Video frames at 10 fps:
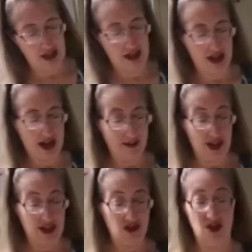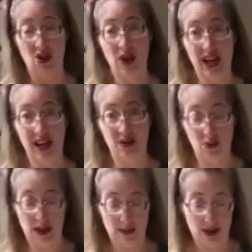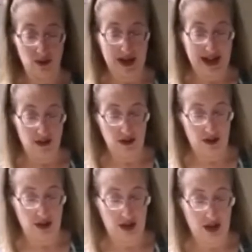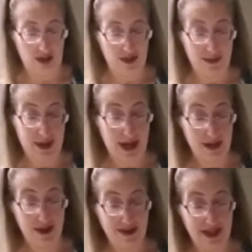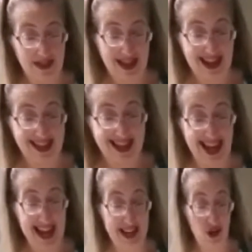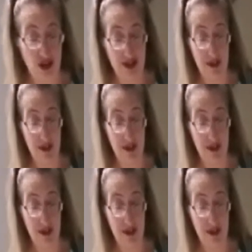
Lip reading: that I'm going to just go ahead and rub around the bottom and the edges of the